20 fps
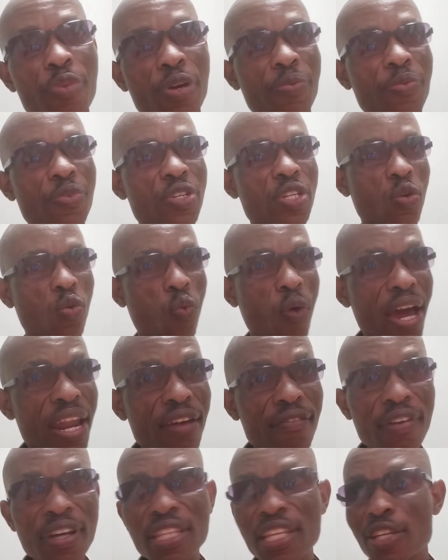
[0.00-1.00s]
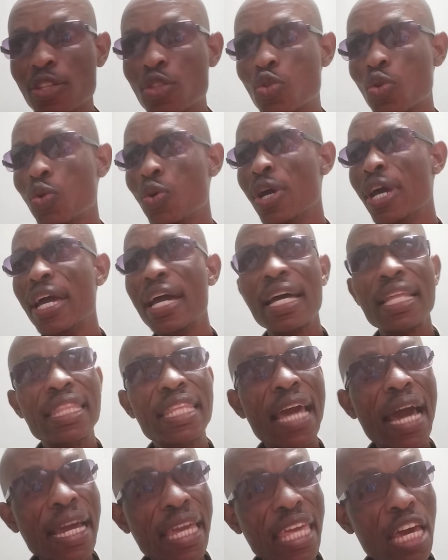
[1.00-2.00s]
permission. Whatever they do,
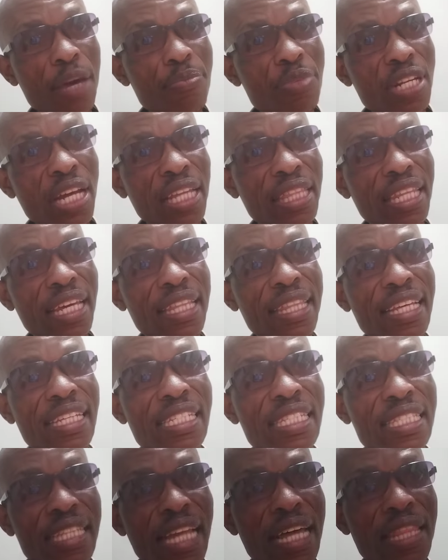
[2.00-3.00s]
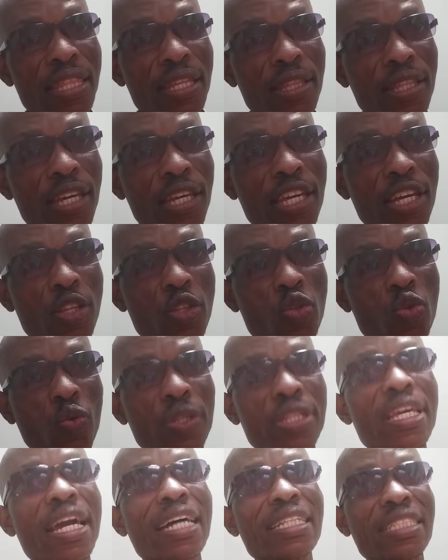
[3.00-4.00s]
they are captured there. There's nothing they can
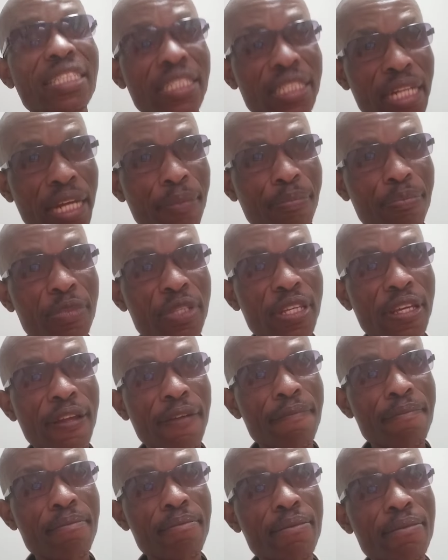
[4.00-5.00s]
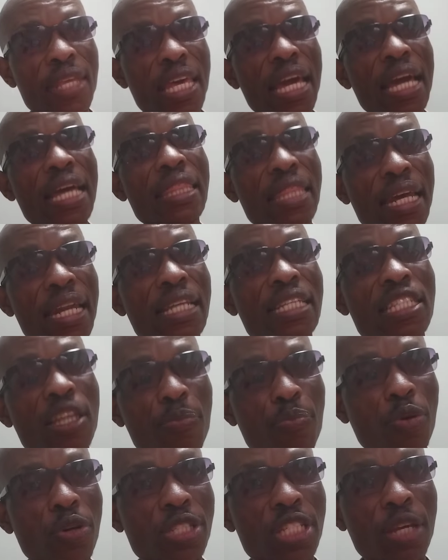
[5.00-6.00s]
do. They are trapped. And there is
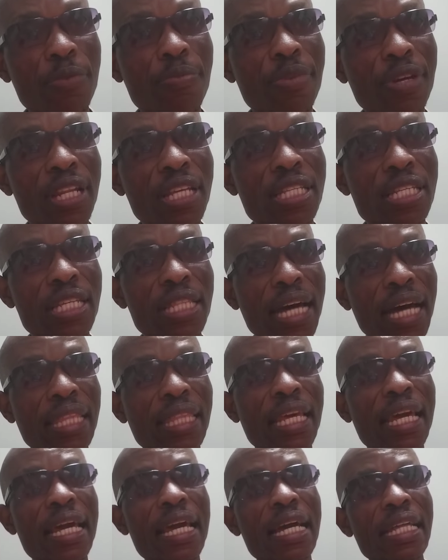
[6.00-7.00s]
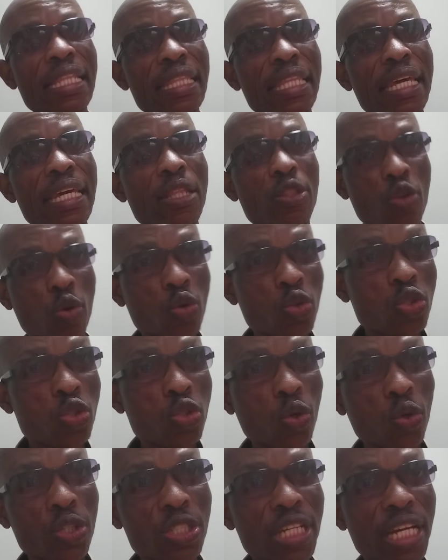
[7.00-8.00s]
a possibility that those
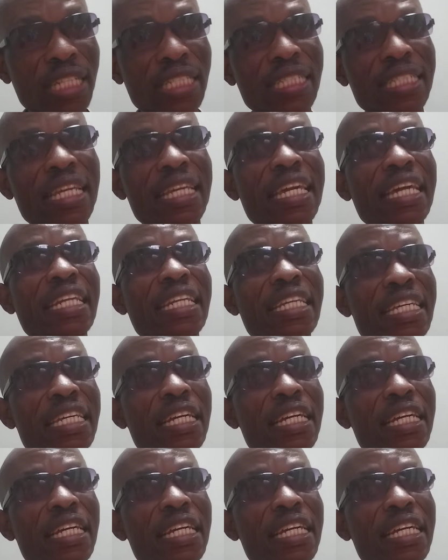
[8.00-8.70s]
soldiers, they can